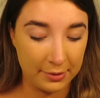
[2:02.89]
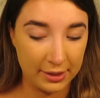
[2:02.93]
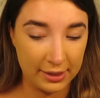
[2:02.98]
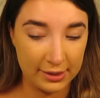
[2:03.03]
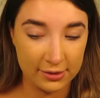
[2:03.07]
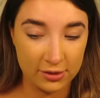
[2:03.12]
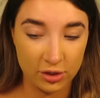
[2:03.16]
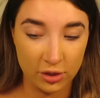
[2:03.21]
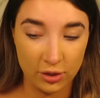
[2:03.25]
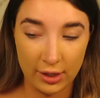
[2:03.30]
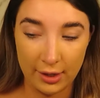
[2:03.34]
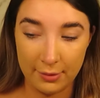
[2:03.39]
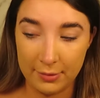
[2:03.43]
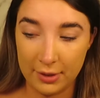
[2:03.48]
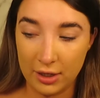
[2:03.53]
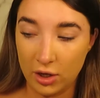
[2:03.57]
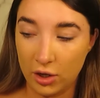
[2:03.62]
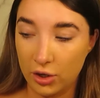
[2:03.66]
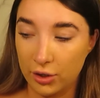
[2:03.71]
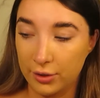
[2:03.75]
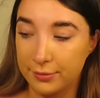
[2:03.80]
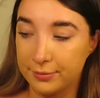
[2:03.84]
please do let me
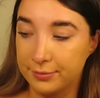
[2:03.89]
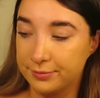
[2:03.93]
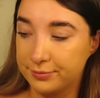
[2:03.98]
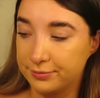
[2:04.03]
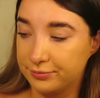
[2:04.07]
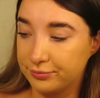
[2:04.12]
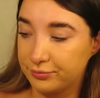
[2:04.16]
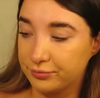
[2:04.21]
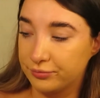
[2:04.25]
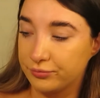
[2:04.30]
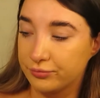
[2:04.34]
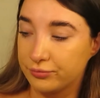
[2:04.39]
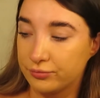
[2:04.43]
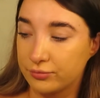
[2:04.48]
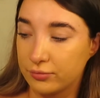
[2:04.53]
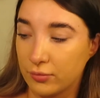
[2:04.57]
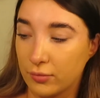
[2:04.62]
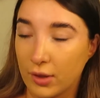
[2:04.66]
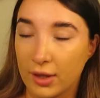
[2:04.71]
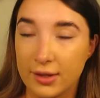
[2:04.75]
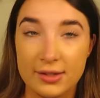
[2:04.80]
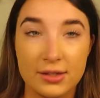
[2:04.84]
know.
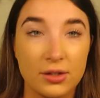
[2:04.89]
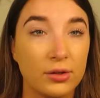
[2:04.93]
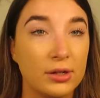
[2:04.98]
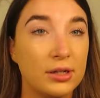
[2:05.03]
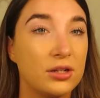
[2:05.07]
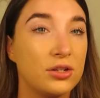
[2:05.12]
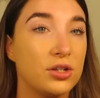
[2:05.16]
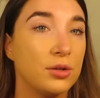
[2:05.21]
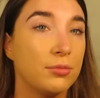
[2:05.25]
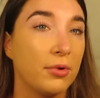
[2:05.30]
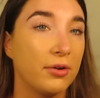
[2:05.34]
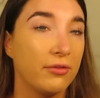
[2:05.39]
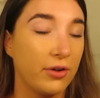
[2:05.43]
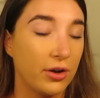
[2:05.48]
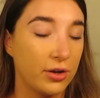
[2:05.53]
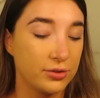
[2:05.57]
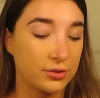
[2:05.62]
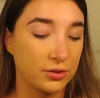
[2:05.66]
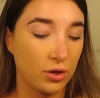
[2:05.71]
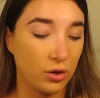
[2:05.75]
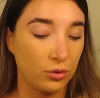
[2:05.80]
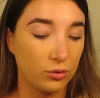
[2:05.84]
I still need to do my
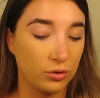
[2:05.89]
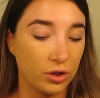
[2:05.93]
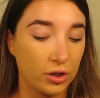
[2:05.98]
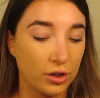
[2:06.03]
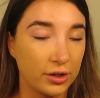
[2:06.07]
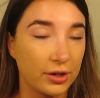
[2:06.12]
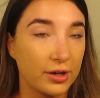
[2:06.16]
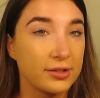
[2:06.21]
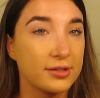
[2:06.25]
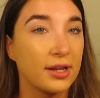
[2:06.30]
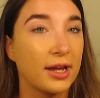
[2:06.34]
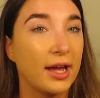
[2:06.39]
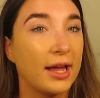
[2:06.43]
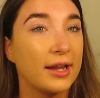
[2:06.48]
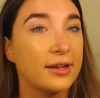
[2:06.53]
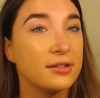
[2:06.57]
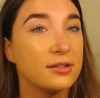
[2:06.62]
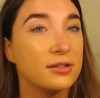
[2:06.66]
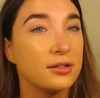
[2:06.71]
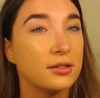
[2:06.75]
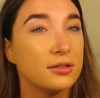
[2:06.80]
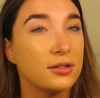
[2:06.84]
rose gold look because I
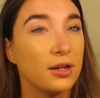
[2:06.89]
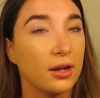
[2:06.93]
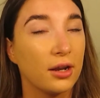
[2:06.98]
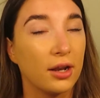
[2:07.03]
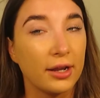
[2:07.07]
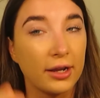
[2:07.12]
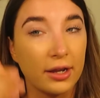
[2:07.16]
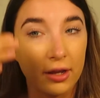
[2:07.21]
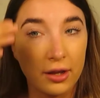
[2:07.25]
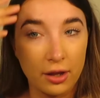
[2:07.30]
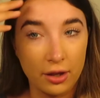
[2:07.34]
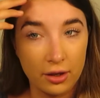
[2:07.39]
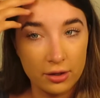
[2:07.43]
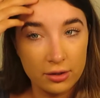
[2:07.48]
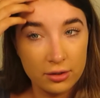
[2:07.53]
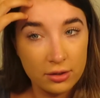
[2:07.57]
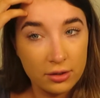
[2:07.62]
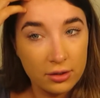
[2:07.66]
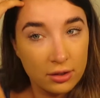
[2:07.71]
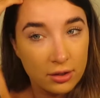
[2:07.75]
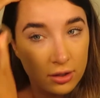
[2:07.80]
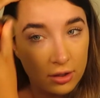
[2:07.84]
had done like a
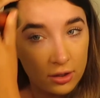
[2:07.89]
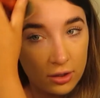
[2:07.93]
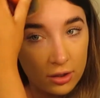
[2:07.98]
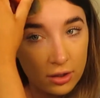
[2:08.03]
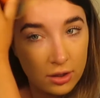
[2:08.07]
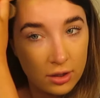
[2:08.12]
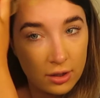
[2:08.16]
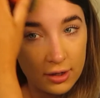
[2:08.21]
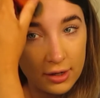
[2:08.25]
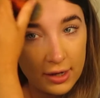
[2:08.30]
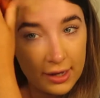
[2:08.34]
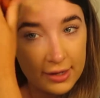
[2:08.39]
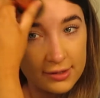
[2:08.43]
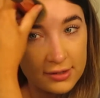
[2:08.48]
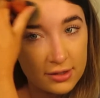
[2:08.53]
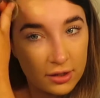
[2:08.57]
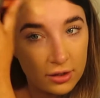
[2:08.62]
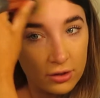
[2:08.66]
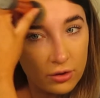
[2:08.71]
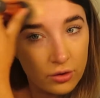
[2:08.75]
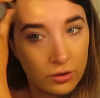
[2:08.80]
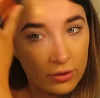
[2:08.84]

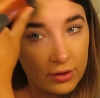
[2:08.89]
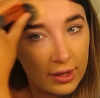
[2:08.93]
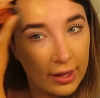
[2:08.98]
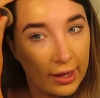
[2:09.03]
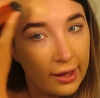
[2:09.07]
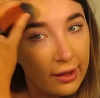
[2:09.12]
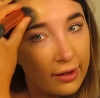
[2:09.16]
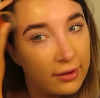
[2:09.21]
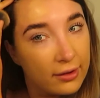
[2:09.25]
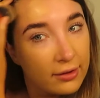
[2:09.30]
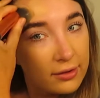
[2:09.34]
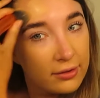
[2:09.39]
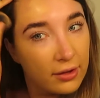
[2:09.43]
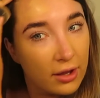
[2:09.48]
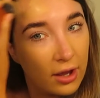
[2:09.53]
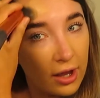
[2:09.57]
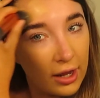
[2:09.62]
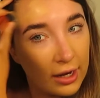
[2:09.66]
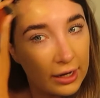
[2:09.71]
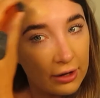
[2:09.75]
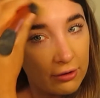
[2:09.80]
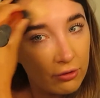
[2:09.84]
lesson on that
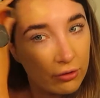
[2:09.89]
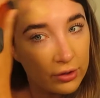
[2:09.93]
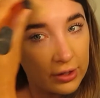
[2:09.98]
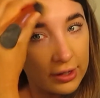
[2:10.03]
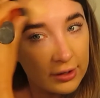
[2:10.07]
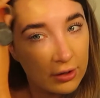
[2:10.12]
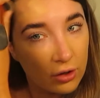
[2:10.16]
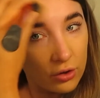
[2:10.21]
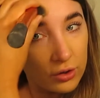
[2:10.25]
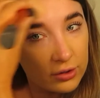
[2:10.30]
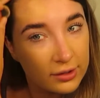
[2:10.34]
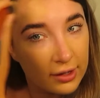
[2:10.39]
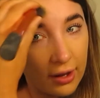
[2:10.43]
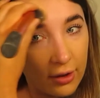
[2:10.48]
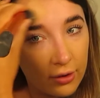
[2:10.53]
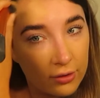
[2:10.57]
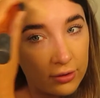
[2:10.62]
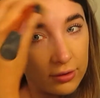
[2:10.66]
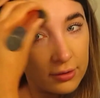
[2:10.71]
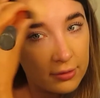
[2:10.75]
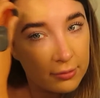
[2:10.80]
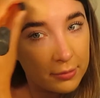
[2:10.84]
earlier on in
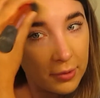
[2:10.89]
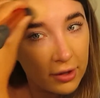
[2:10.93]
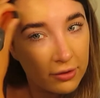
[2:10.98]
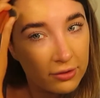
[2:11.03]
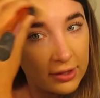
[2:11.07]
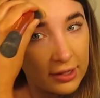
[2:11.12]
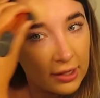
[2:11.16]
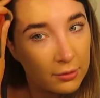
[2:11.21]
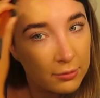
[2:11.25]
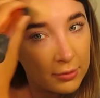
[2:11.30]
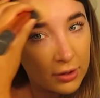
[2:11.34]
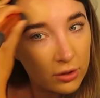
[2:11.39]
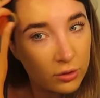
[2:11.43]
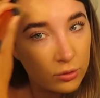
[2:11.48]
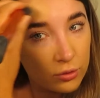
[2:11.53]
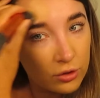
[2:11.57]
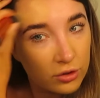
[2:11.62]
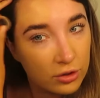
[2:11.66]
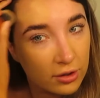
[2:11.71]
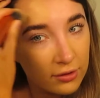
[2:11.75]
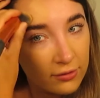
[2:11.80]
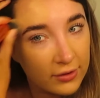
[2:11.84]
lockdown. But I think it'd be cool
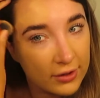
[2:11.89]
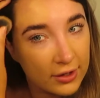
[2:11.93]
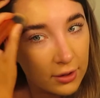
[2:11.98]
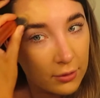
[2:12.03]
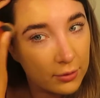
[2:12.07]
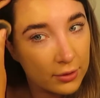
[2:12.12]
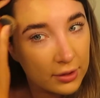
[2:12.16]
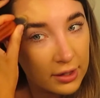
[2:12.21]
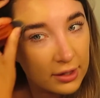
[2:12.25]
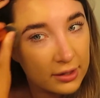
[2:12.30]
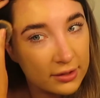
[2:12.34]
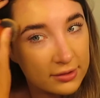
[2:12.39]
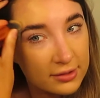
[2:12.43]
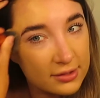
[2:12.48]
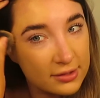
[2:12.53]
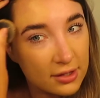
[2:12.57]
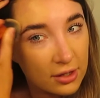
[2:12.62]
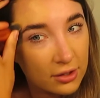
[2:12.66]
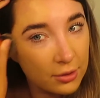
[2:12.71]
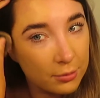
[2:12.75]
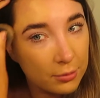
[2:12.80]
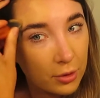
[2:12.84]
to do a video on it because it's
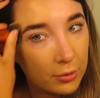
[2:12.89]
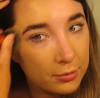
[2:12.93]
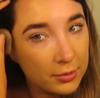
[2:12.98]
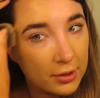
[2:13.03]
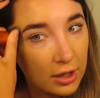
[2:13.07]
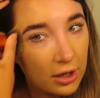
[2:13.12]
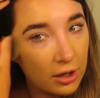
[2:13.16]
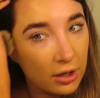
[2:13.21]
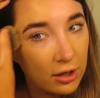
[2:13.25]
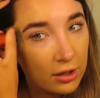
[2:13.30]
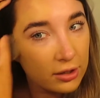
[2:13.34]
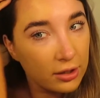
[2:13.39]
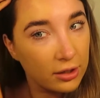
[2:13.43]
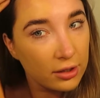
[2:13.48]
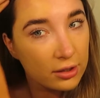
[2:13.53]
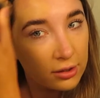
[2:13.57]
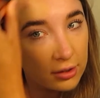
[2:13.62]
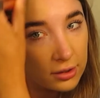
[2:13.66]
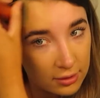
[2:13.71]
such a popular look.